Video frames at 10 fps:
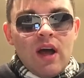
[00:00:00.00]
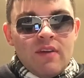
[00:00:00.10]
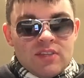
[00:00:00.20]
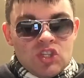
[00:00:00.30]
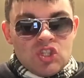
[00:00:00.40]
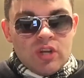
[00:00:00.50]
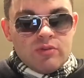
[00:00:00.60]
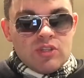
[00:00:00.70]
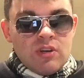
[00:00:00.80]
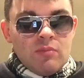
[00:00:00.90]
of a
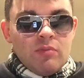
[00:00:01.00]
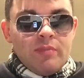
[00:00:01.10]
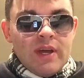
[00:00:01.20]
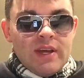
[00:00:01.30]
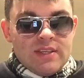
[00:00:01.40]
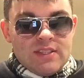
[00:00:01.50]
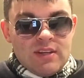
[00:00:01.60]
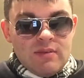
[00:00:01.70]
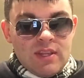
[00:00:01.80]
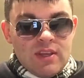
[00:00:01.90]
sociable person.
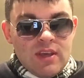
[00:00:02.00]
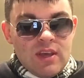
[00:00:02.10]
I mean,